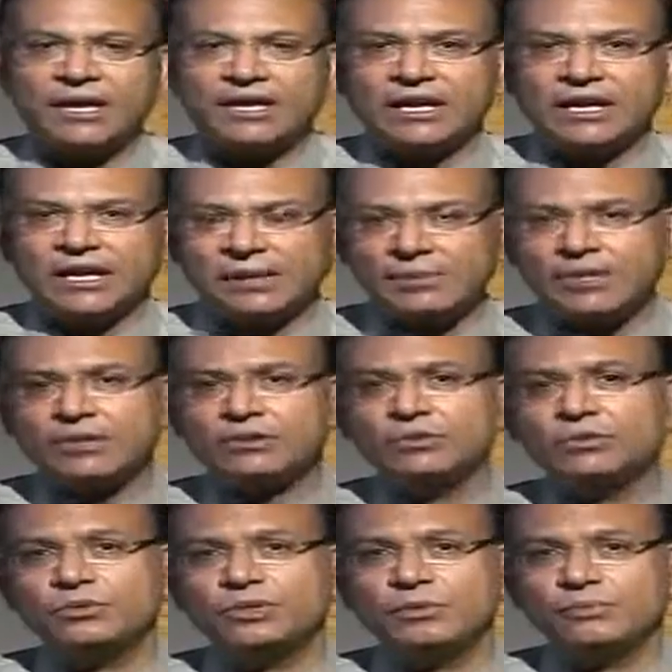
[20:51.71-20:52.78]
Now, coming
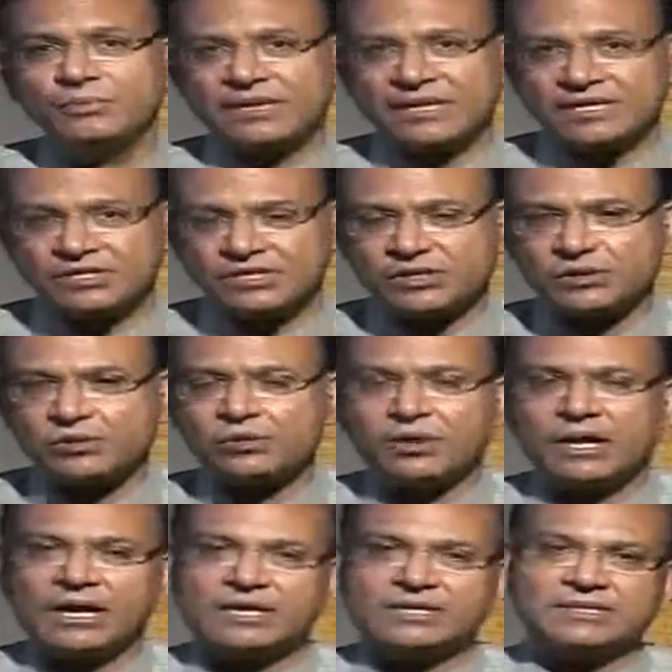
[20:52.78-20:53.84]
to the
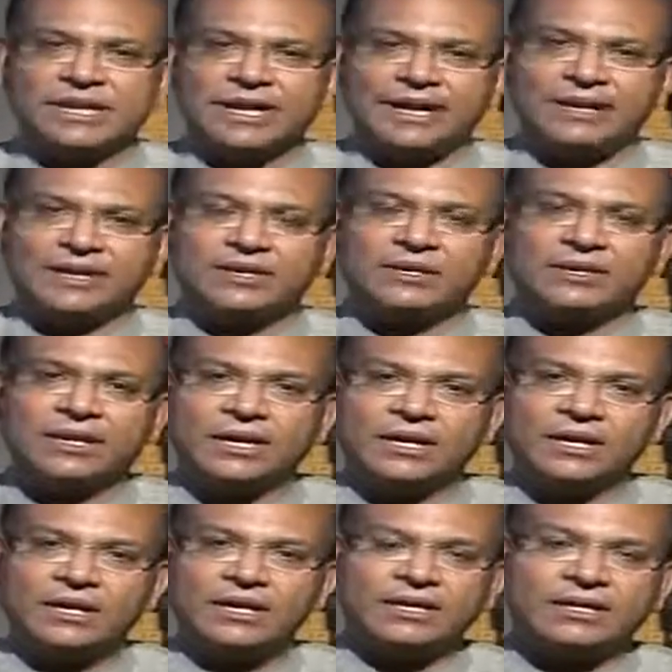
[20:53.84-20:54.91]
PSU side and
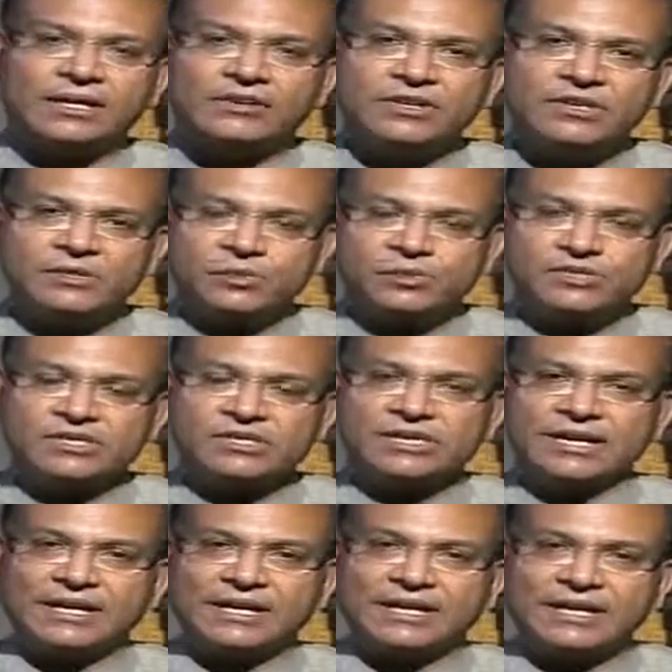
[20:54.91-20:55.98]
the resources
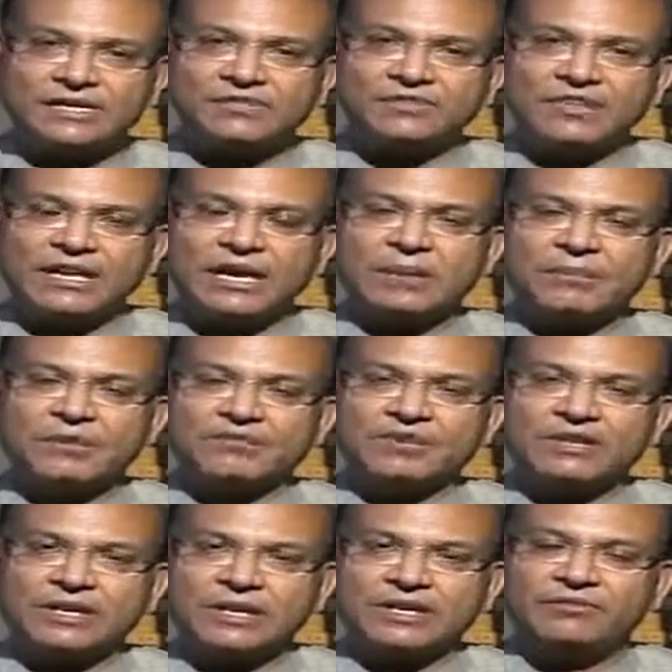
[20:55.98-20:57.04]
that it does free up if
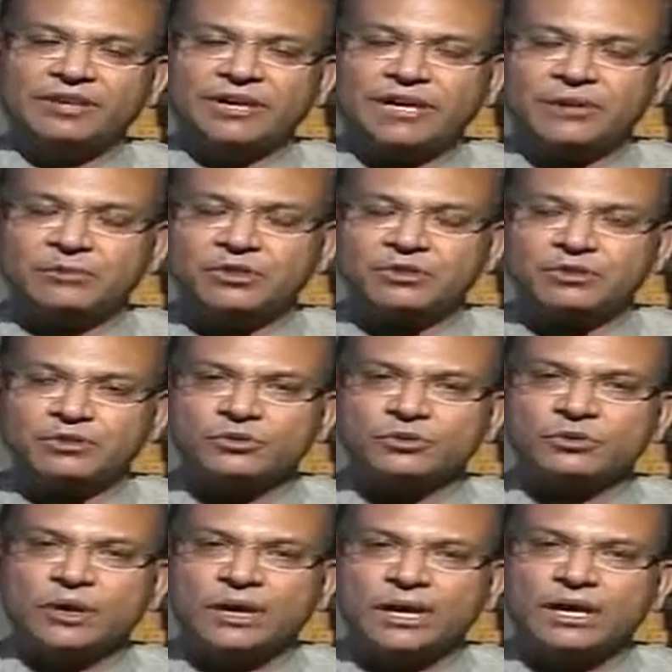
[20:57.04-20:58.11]
indeed we are able
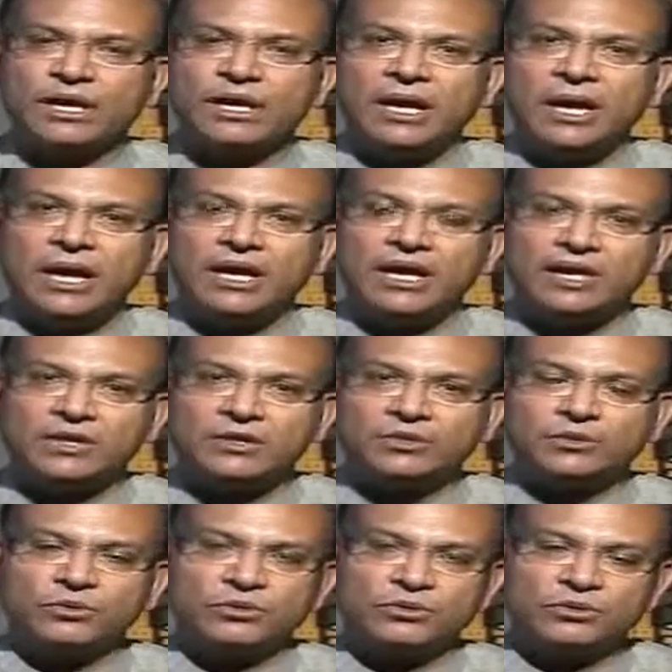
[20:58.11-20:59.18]

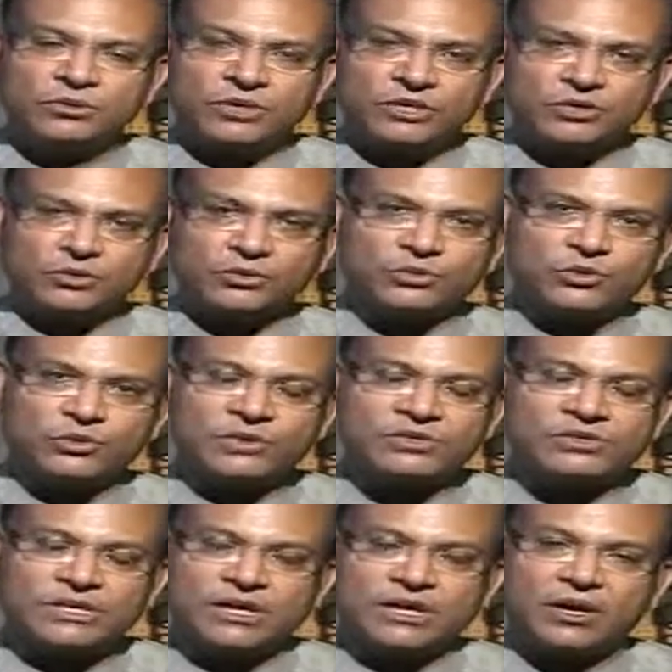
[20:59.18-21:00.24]
to issue
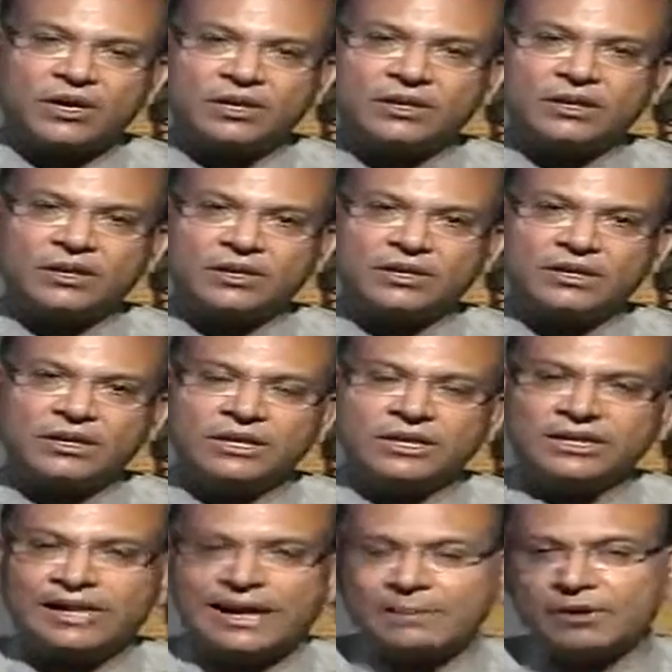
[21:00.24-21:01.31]
those on
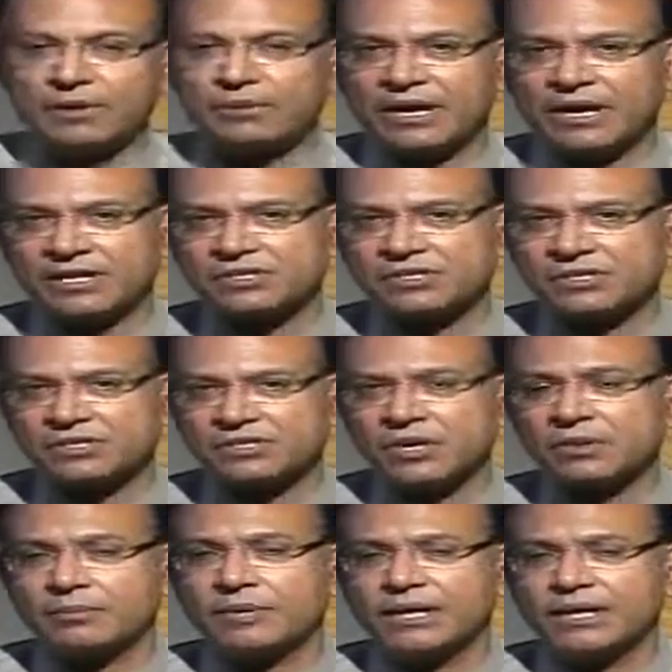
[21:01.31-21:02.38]
the capital markets, on the
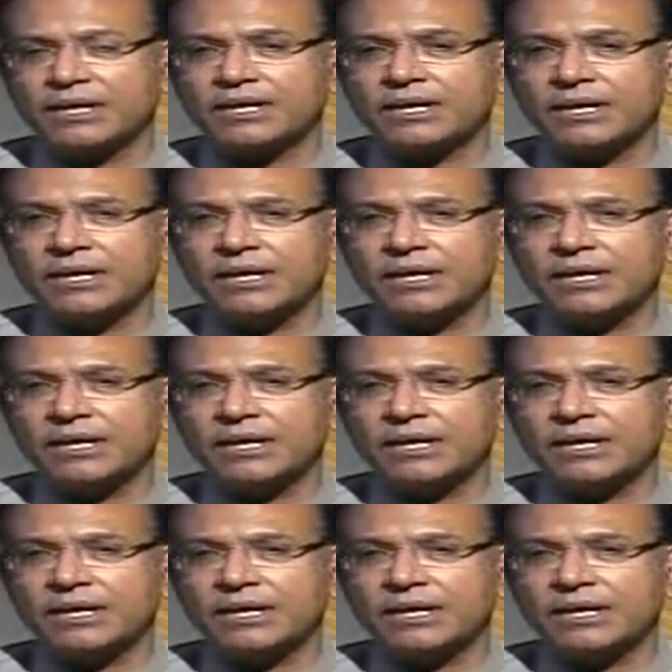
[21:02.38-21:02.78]
stock market.